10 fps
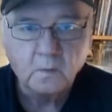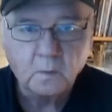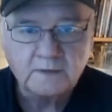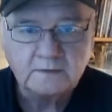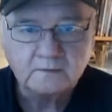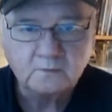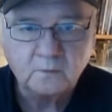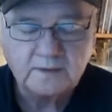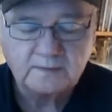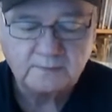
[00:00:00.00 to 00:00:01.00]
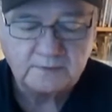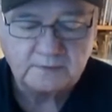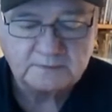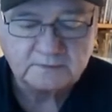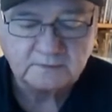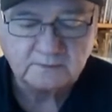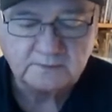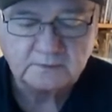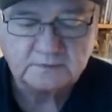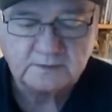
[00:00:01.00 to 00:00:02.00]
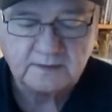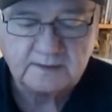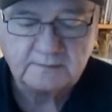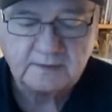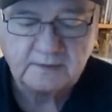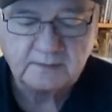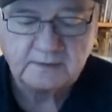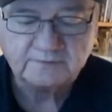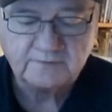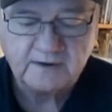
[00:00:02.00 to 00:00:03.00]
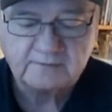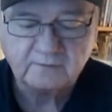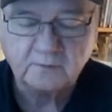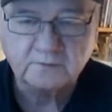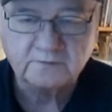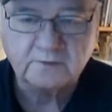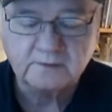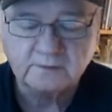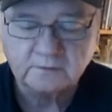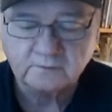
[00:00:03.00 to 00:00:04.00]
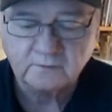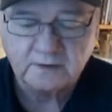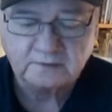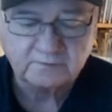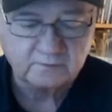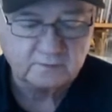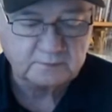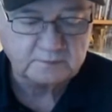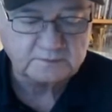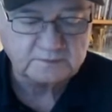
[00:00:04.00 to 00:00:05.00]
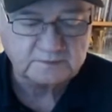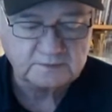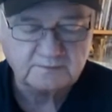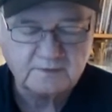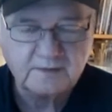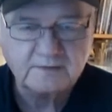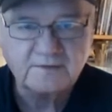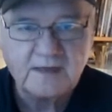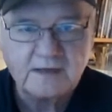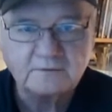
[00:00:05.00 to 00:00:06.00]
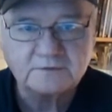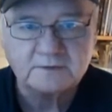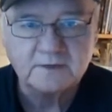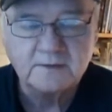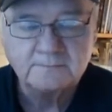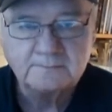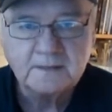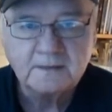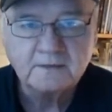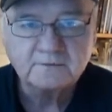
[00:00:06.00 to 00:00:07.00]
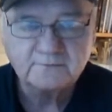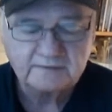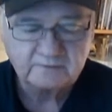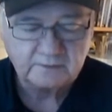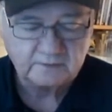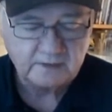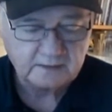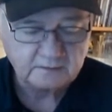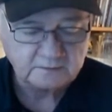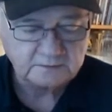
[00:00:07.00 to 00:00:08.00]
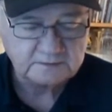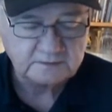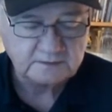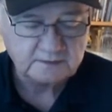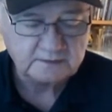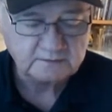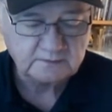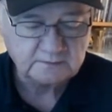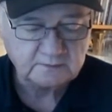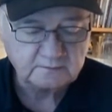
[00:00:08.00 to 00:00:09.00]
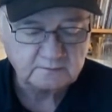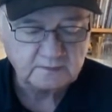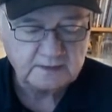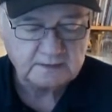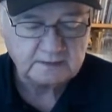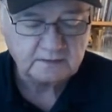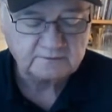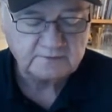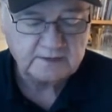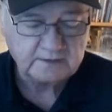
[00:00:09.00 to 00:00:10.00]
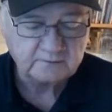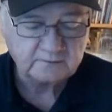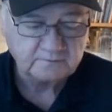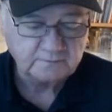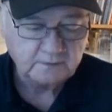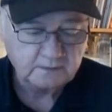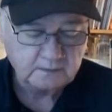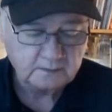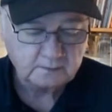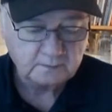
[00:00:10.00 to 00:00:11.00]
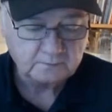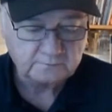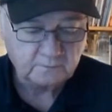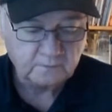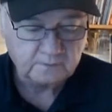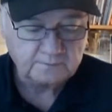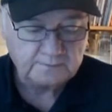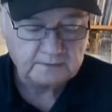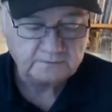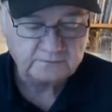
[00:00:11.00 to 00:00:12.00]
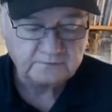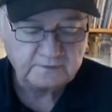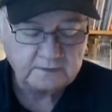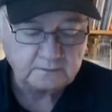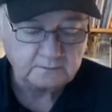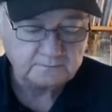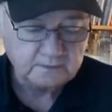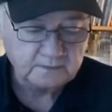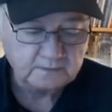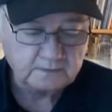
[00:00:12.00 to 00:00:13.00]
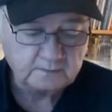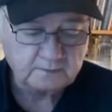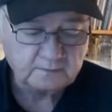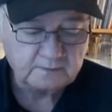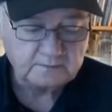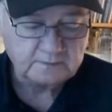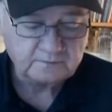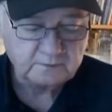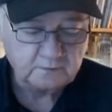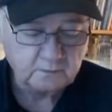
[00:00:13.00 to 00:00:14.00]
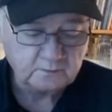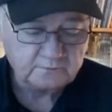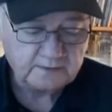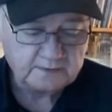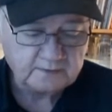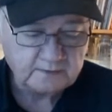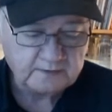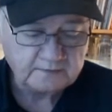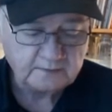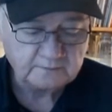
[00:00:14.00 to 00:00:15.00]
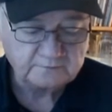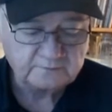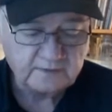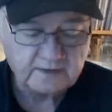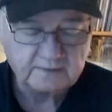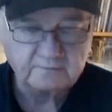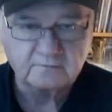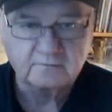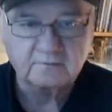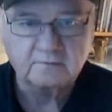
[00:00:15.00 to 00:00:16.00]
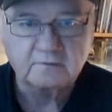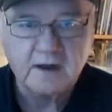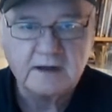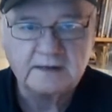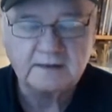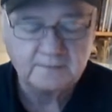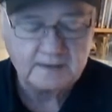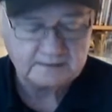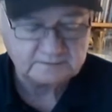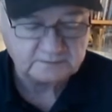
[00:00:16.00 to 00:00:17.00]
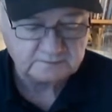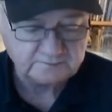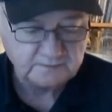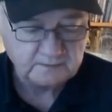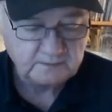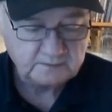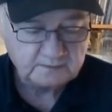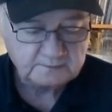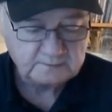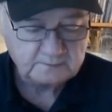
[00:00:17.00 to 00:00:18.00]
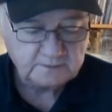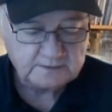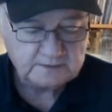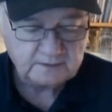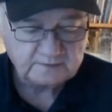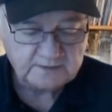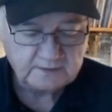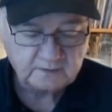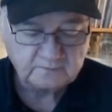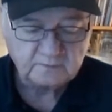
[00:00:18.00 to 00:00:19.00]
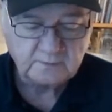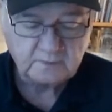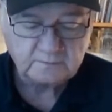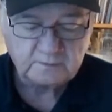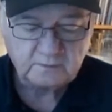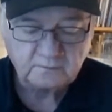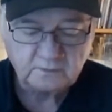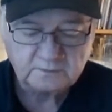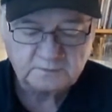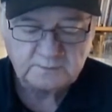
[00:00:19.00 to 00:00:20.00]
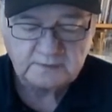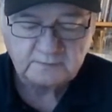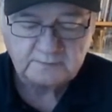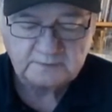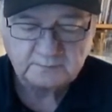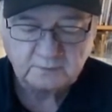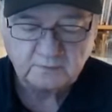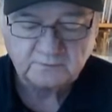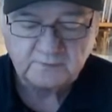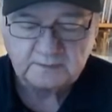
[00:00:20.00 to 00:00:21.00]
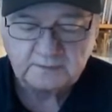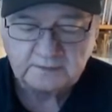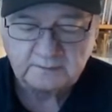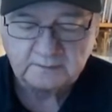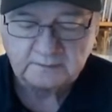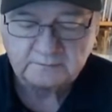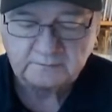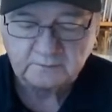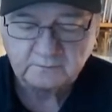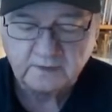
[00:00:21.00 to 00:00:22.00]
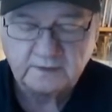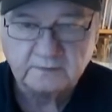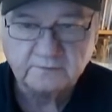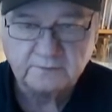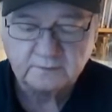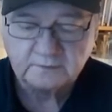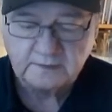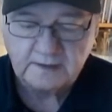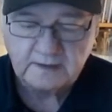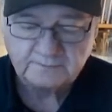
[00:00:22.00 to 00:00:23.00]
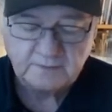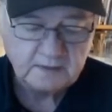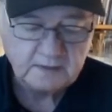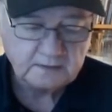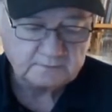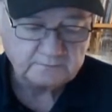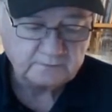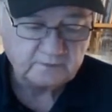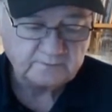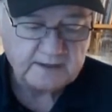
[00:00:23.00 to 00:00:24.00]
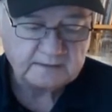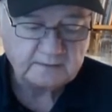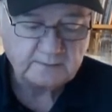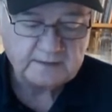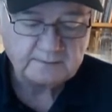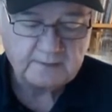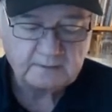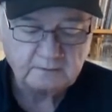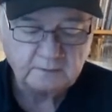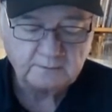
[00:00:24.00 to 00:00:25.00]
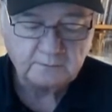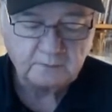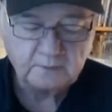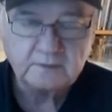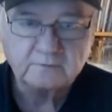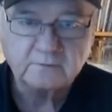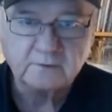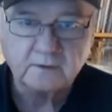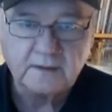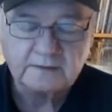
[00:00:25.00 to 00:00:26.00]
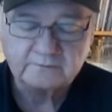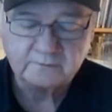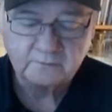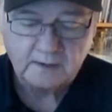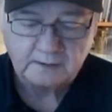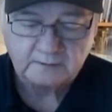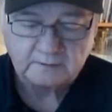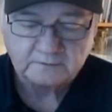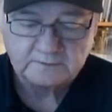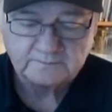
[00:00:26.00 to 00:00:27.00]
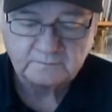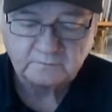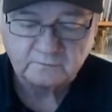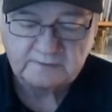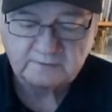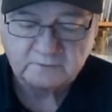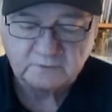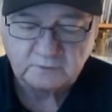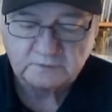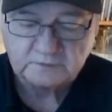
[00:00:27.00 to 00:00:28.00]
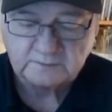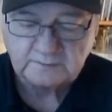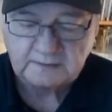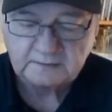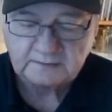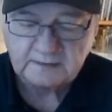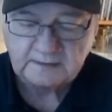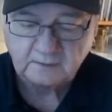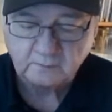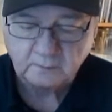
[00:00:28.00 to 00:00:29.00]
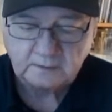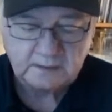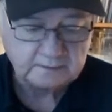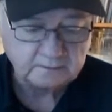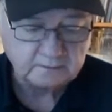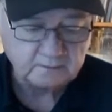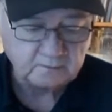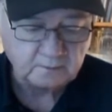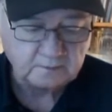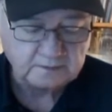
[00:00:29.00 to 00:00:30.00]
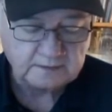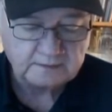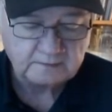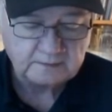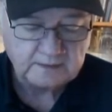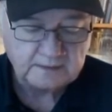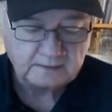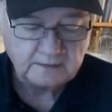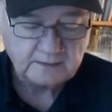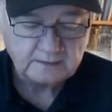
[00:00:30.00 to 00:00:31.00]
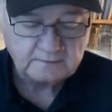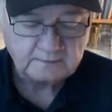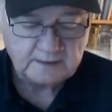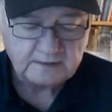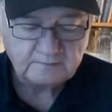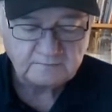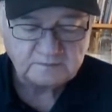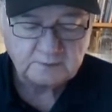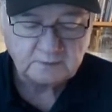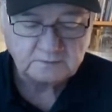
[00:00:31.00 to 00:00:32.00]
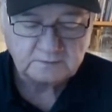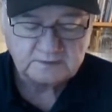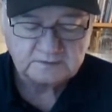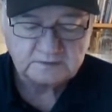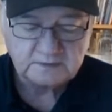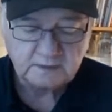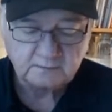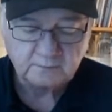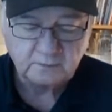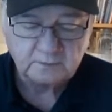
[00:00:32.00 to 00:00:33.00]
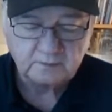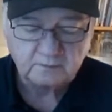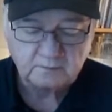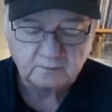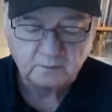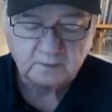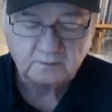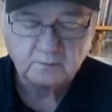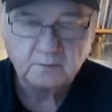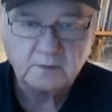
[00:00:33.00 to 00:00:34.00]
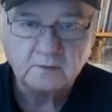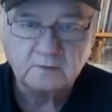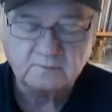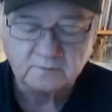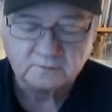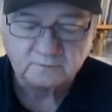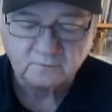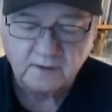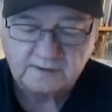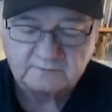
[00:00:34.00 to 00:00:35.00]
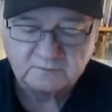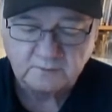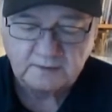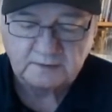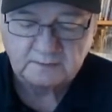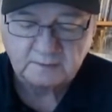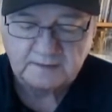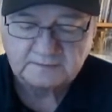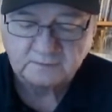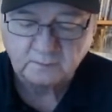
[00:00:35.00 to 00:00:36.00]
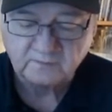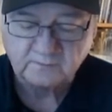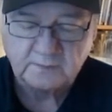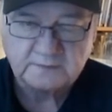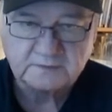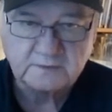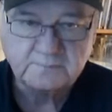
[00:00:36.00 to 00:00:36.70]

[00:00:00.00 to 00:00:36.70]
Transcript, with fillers: 1.20 p.m. Eastern Post Time. Today we have five rolls and under trotting for a purse of some $10,500. Contenders number two, Lady Love Hanover, Number four, Bell's Nickel. Number three, Missy Goldfire. And number five, Rocket Master. Number two, Lady Love Hanover, both the overall speed and pace profile leader in this trotting field today, comes off back-to-back power run board hits in her last two outings. Driver George Napolitano will guide her to the rolling gate today. Today, he's posted a stellar .323 universal driver's rating in the last 12 months,